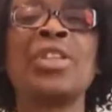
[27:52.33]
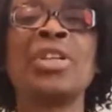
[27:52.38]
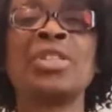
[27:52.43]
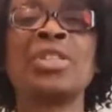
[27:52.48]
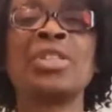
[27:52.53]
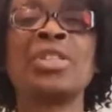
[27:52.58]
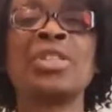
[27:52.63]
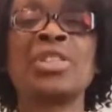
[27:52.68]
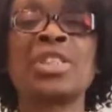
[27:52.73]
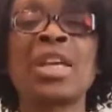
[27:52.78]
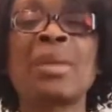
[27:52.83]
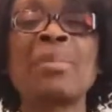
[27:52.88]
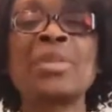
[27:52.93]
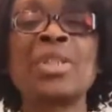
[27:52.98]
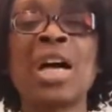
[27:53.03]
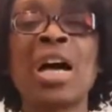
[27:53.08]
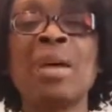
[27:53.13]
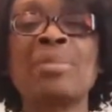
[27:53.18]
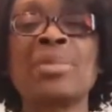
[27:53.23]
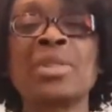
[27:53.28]

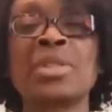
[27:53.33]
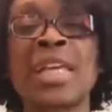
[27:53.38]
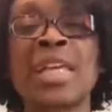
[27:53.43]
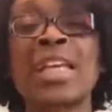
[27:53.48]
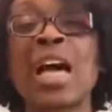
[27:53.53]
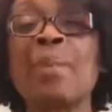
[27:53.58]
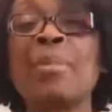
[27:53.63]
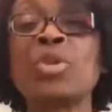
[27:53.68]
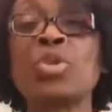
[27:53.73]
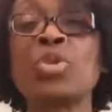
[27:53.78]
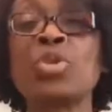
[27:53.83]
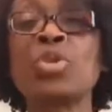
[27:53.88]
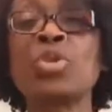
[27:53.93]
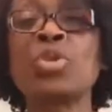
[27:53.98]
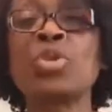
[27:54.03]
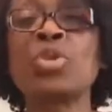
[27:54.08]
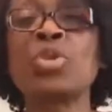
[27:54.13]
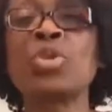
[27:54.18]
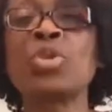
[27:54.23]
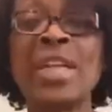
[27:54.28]
Sometimes they come into
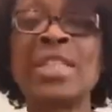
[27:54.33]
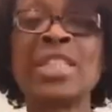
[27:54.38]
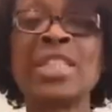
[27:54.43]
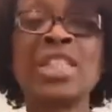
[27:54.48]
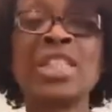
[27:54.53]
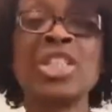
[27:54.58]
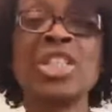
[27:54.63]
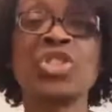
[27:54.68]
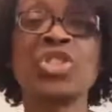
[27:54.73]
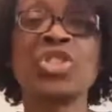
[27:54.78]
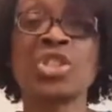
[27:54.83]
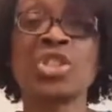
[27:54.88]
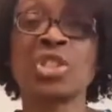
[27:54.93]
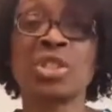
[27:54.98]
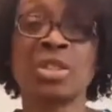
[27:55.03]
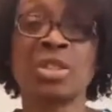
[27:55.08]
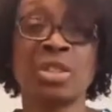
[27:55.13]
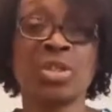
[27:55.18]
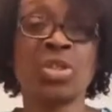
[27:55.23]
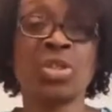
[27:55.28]
school and teachers,
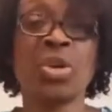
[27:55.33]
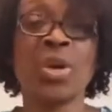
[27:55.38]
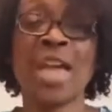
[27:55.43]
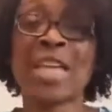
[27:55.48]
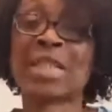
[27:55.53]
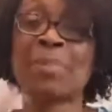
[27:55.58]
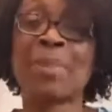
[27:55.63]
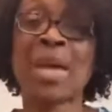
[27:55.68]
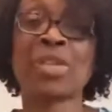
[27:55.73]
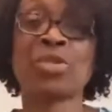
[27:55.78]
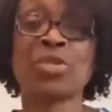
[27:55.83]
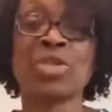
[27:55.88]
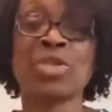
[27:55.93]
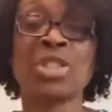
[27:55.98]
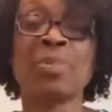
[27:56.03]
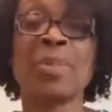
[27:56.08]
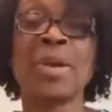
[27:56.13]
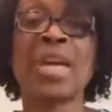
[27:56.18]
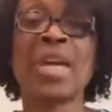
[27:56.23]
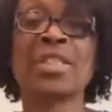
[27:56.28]
you know, expect
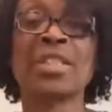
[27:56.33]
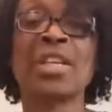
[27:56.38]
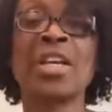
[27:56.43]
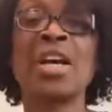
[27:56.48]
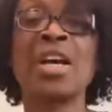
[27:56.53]
respect.